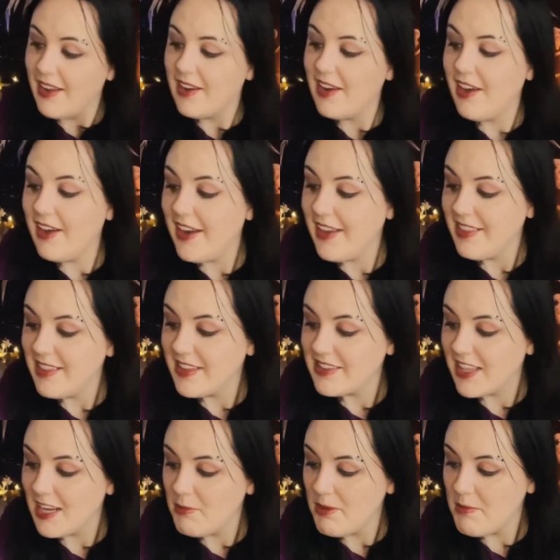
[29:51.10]
all right, that's
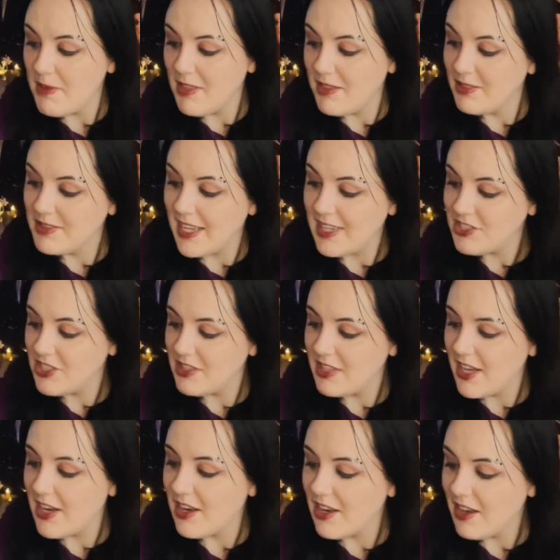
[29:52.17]
going to be my little tangent
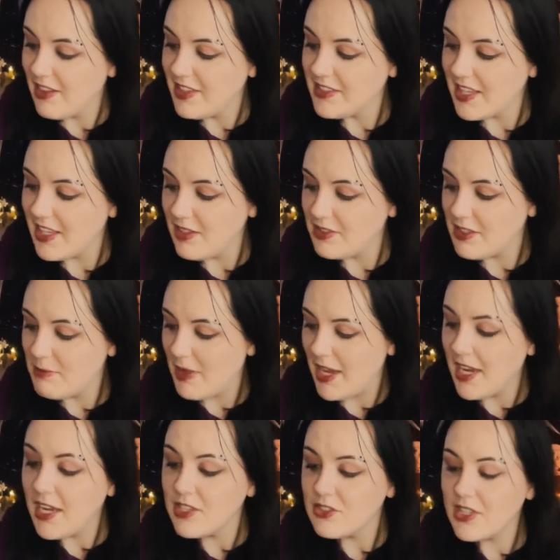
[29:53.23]
there. Let's get you some
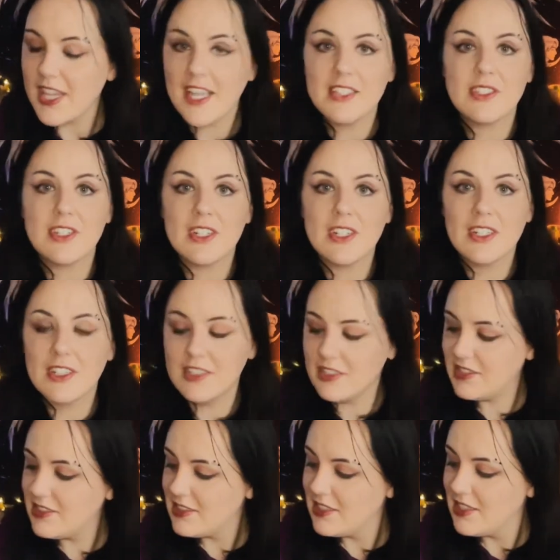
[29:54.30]
angel
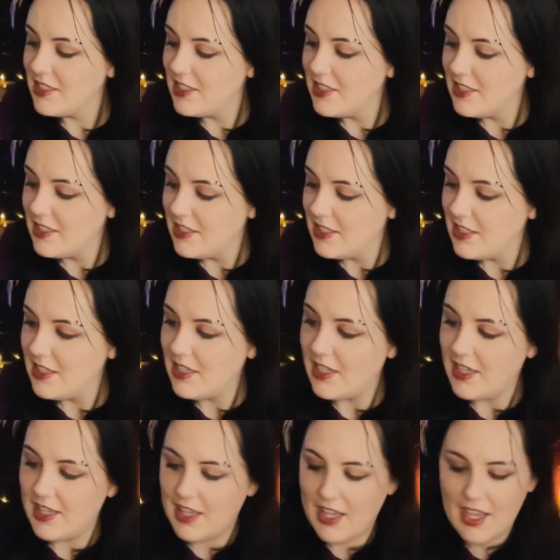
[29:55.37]
answers,
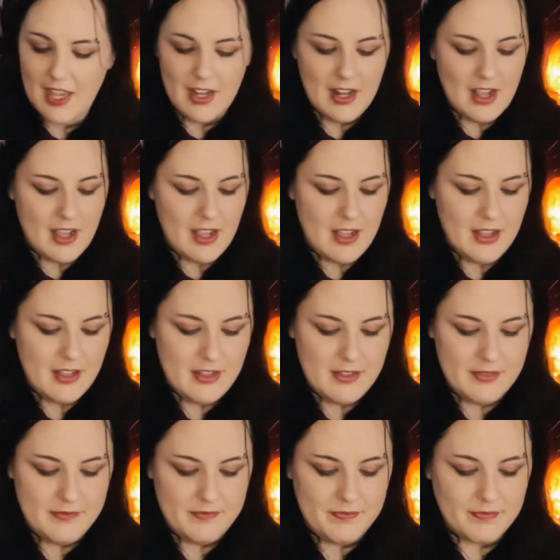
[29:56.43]
and
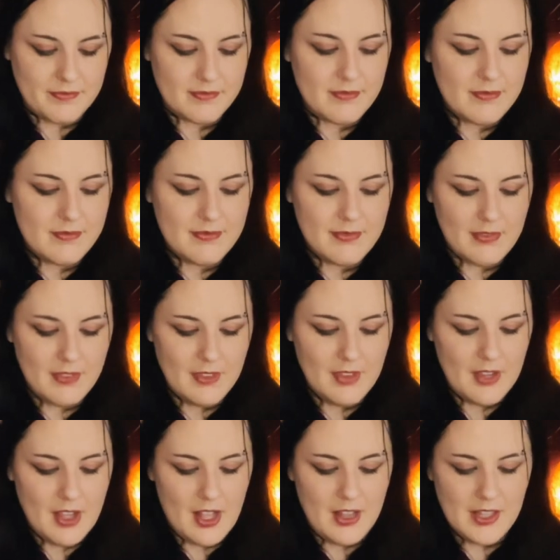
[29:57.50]

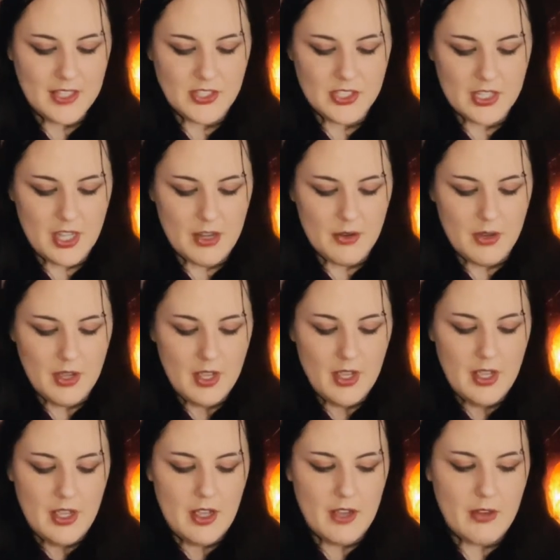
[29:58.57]
I'll let you go.
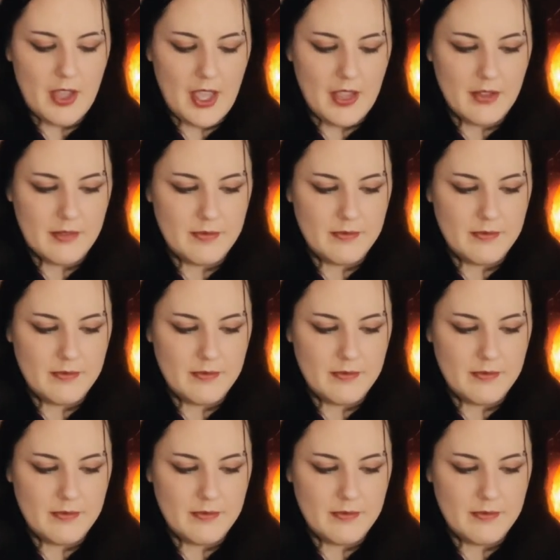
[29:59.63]
Okay.